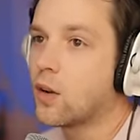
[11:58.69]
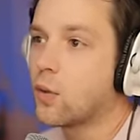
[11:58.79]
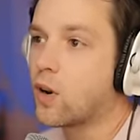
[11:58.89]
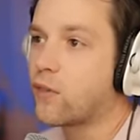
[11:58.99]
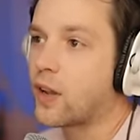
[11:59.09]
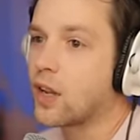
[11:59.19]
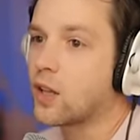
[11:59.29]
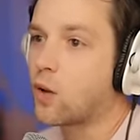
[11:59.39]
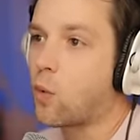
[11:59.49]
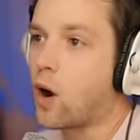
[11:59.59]
What if I get
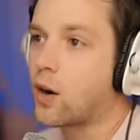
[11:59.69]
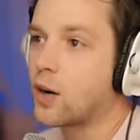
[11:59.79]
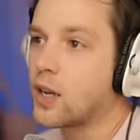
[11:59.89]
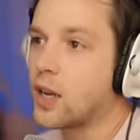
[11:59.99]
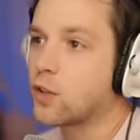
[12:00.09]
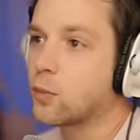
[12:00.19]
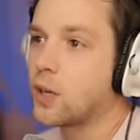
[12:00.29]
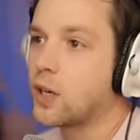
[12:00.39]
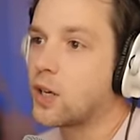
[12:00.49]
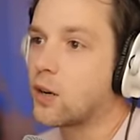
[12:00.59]
in the water? He can't
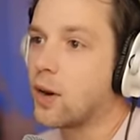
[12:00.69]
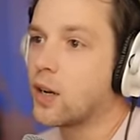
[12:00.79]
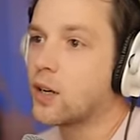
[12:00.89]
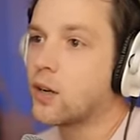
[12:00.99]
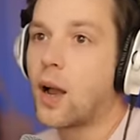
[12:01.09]
spit in here, right?